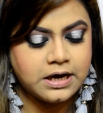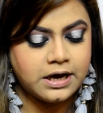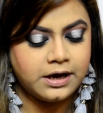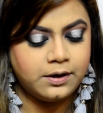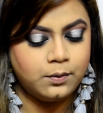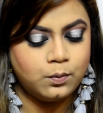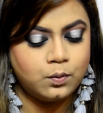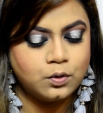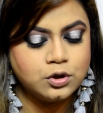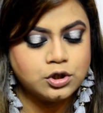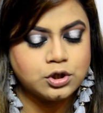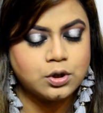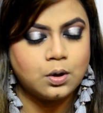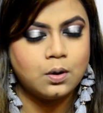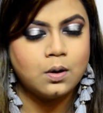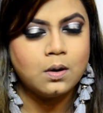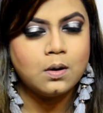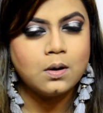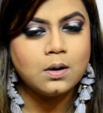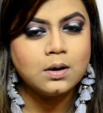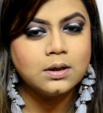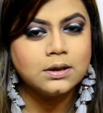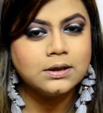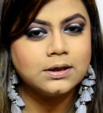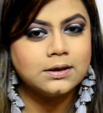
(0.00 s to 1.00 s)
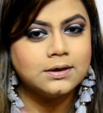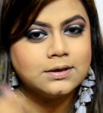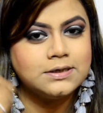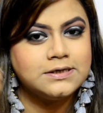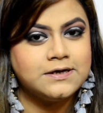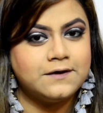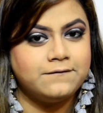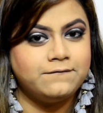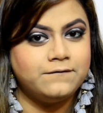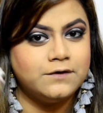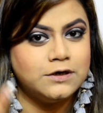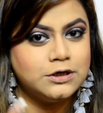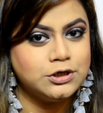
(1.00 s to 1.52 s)
I want all the
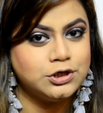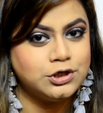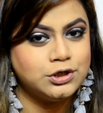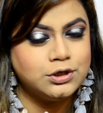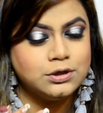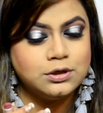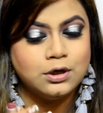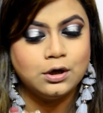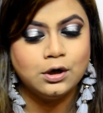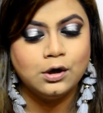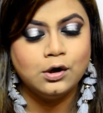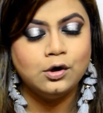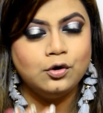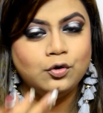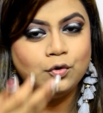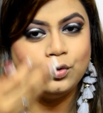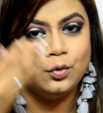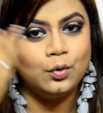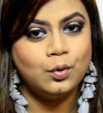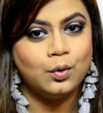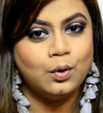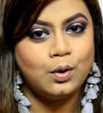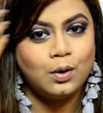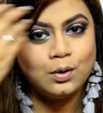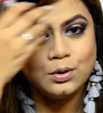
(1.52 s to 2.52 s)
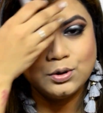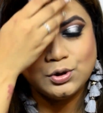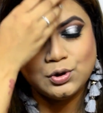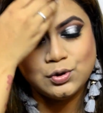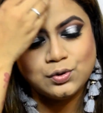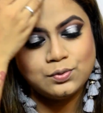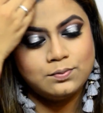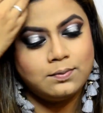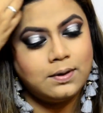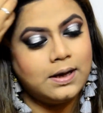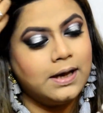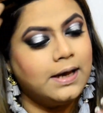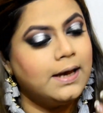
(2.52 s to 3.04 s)
definition to go onto
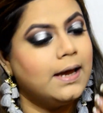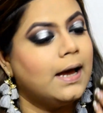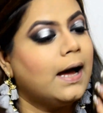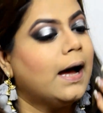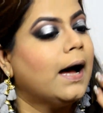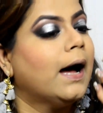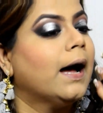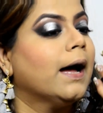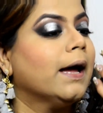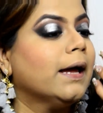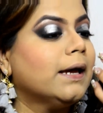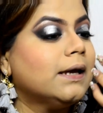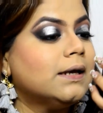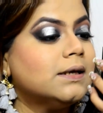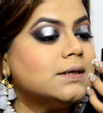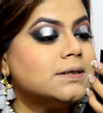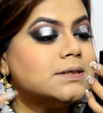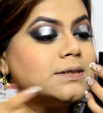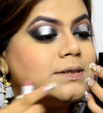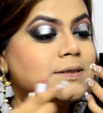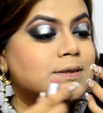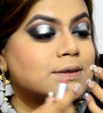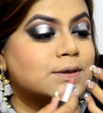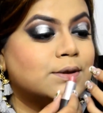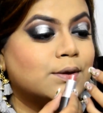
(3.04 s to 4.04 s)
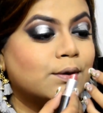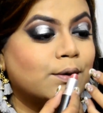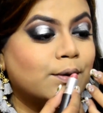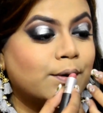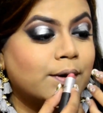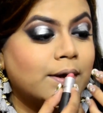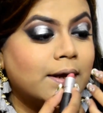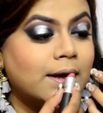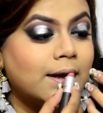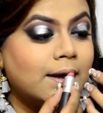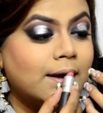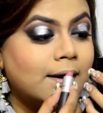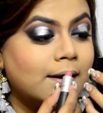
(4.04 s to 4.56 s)
my eyes. So
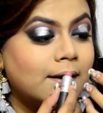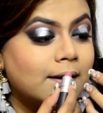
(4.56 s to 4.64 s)
yeah.